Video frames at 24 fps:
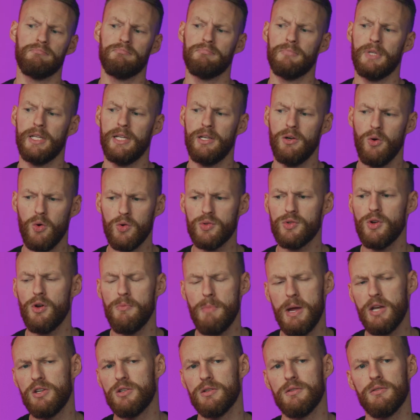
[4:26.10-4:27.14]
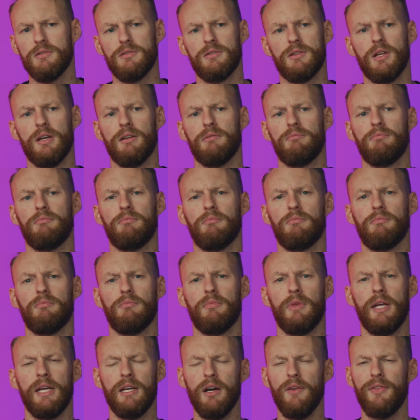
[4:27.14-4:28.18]
he also mentions that
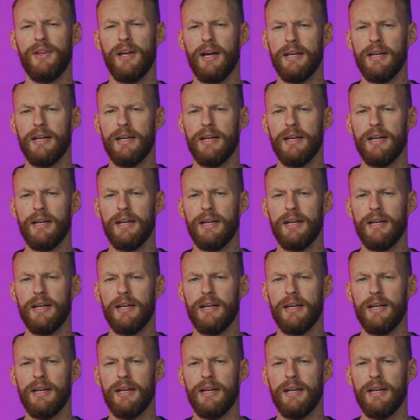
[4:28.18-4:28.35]
he got the